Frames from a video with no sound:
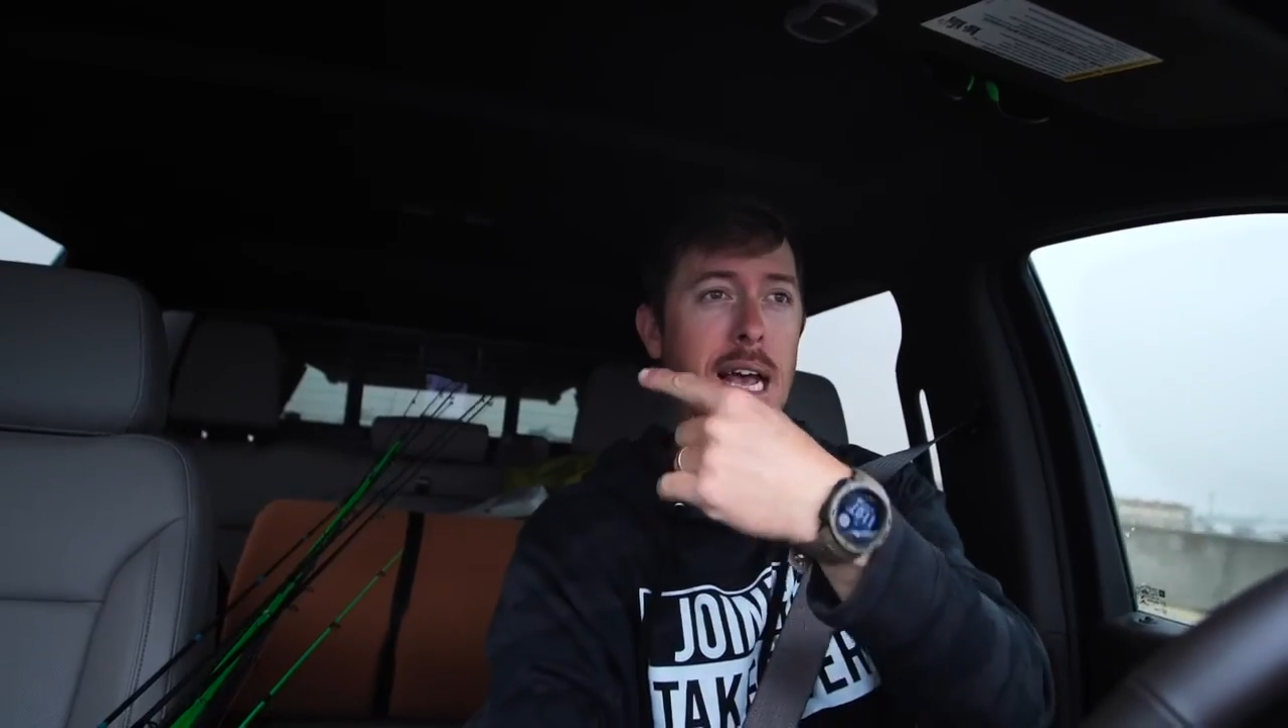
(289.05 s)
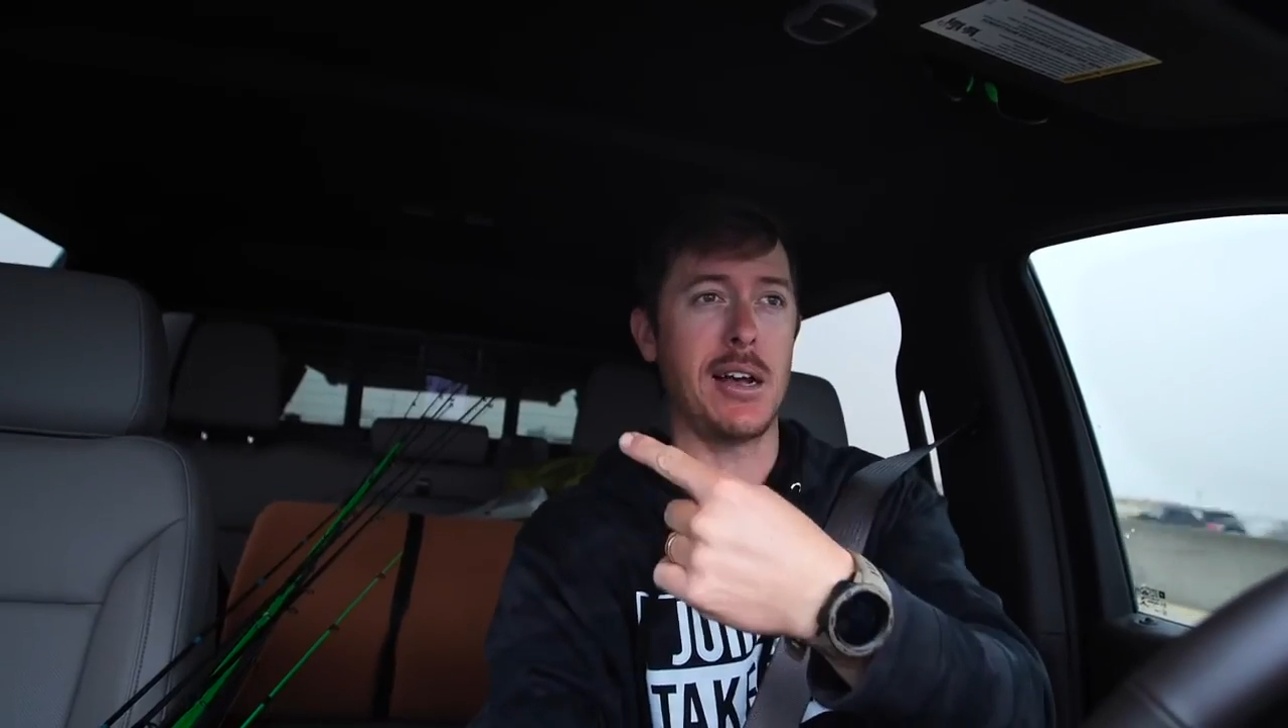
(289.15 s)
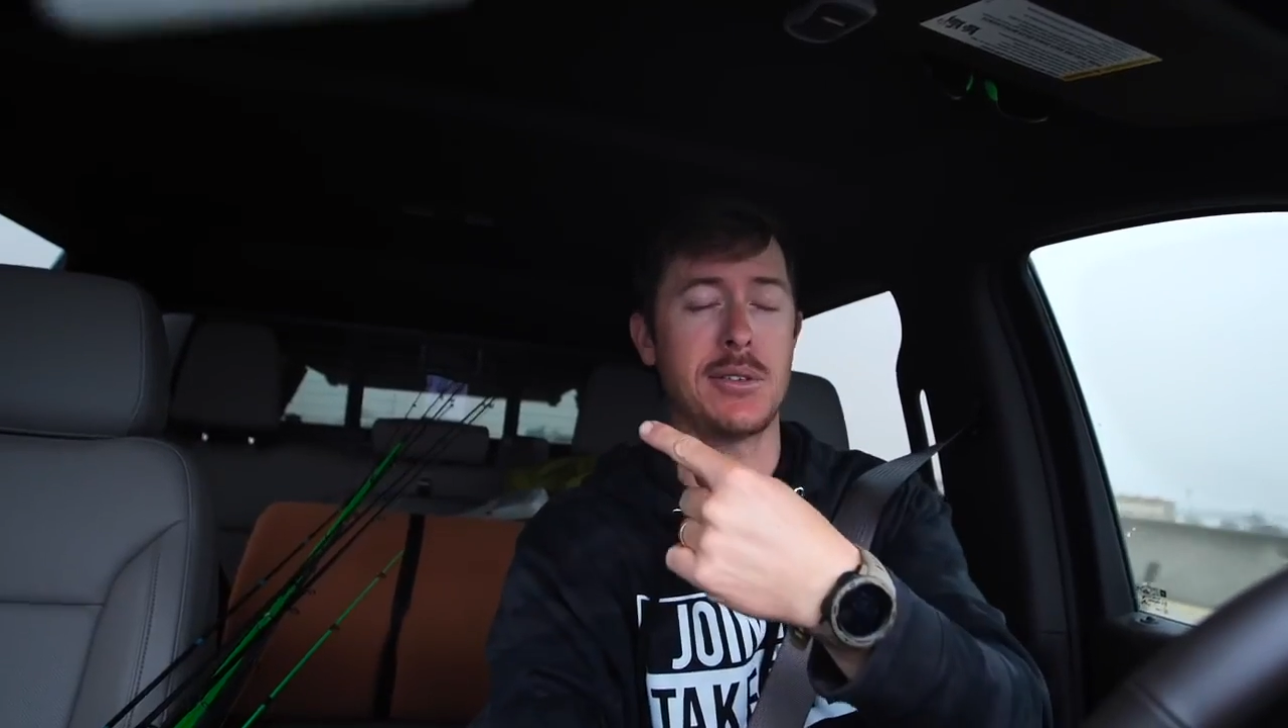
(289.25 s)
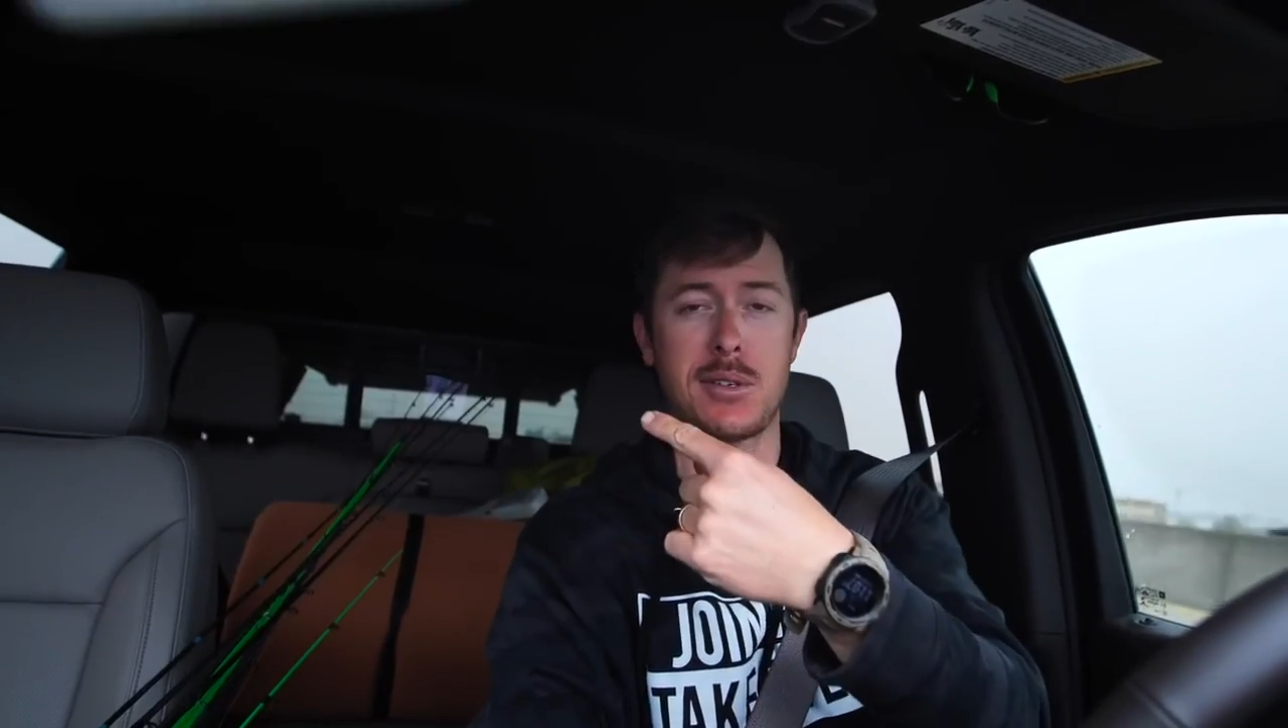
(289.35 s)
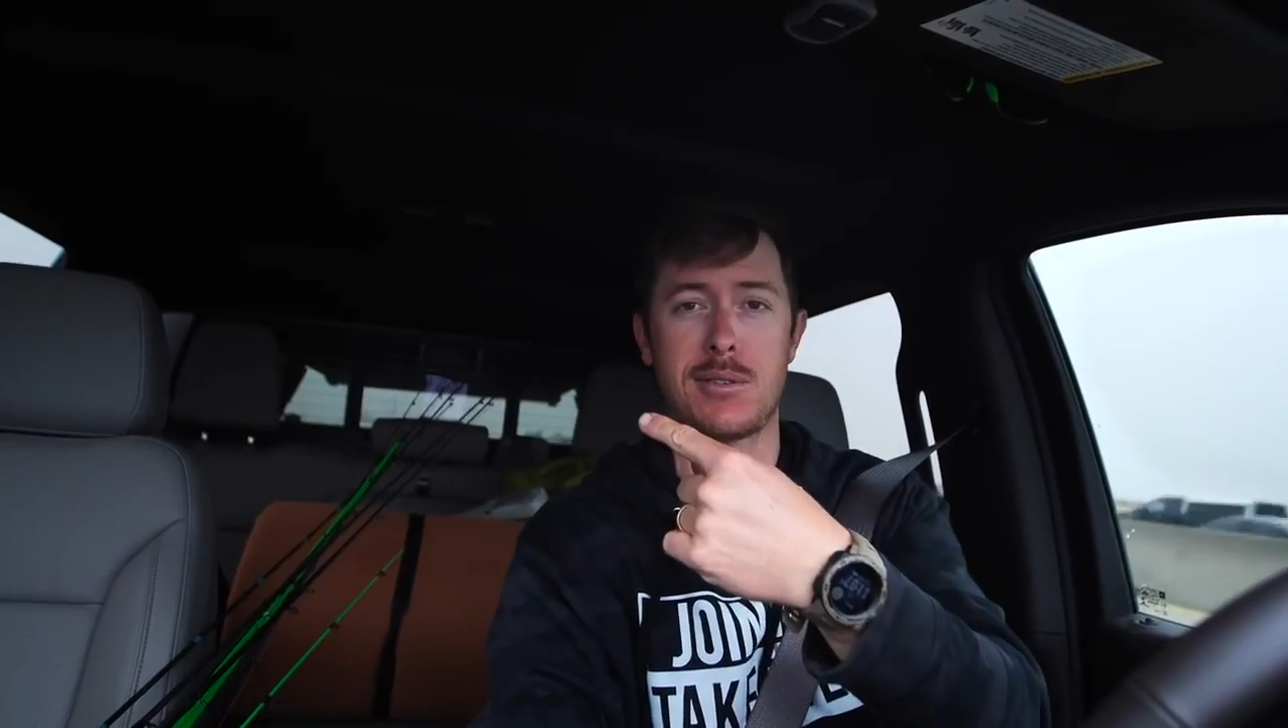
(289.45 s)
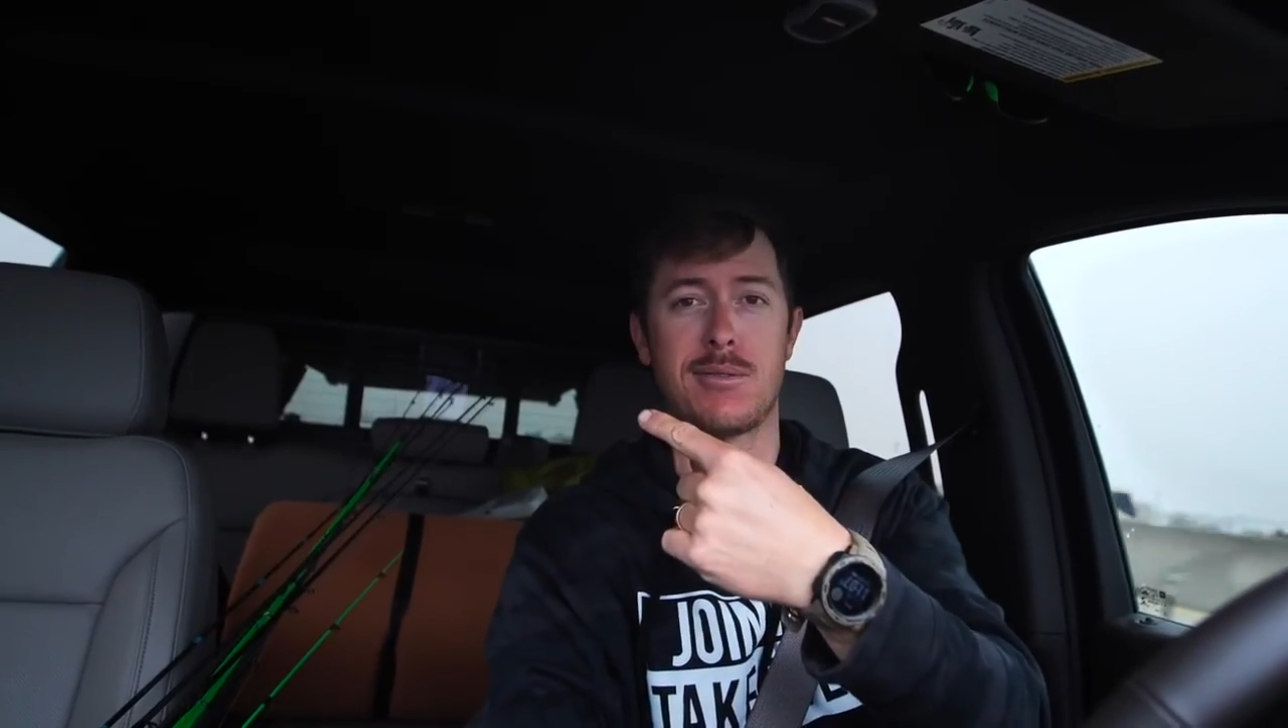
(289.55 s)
house